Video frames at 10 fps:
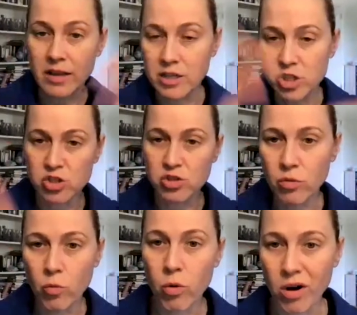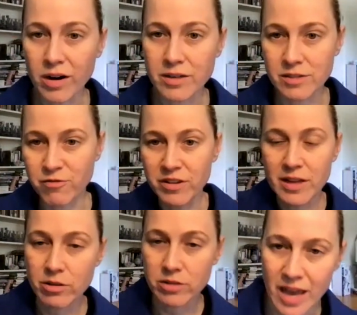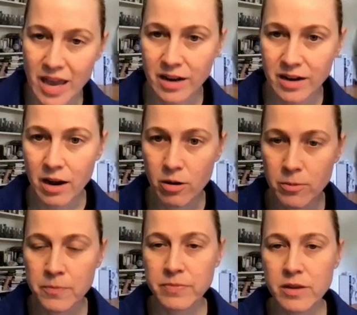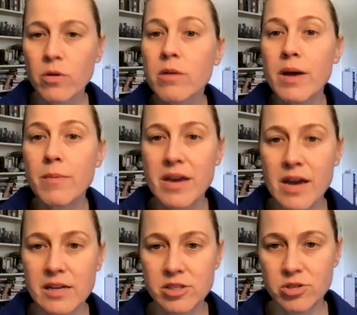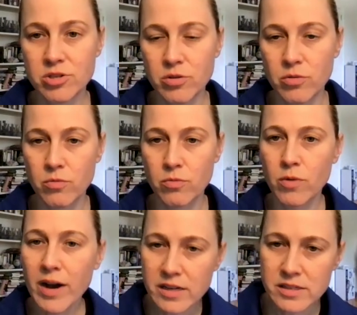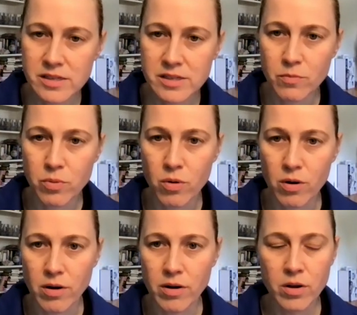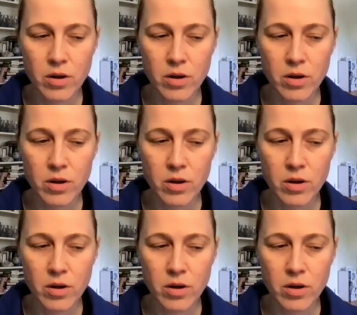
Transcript: like just do the work to fill out the handout, what am I being asked to do? Why is this important?